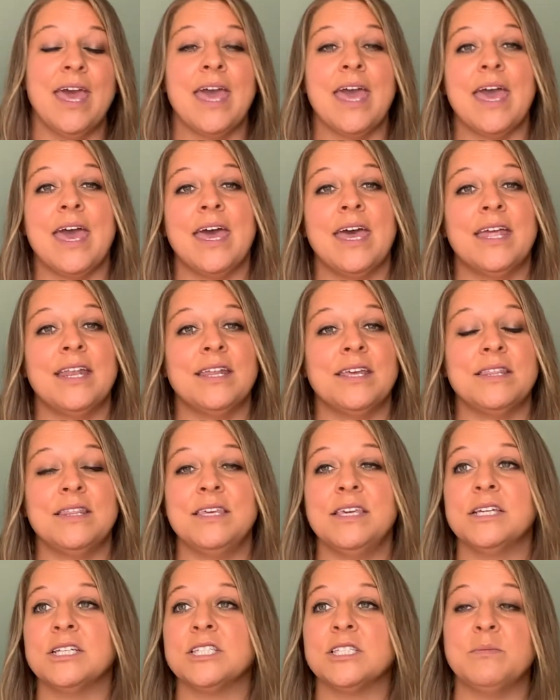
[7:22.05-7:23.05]
and the
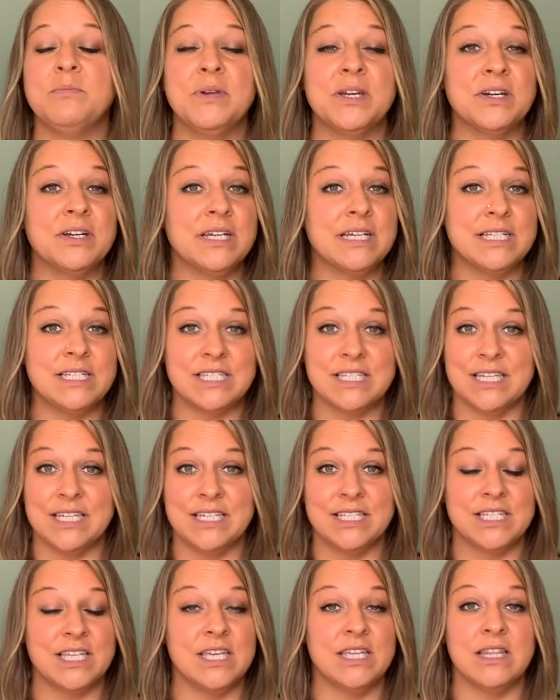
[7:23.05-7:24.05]
experiences
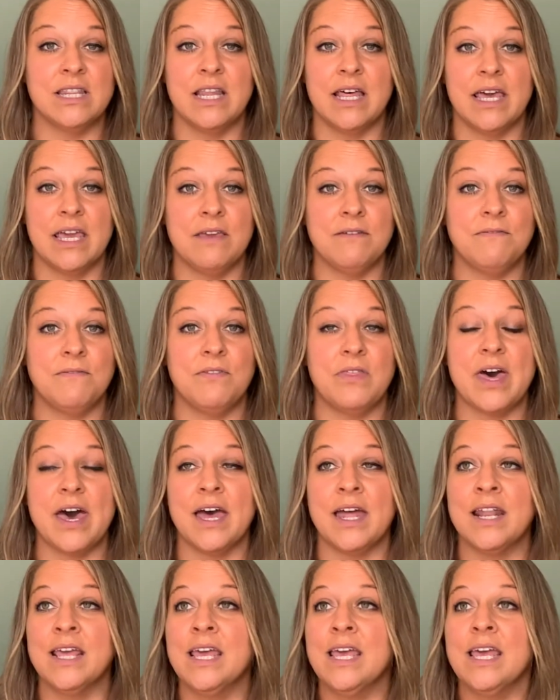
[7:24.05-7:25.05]
in life that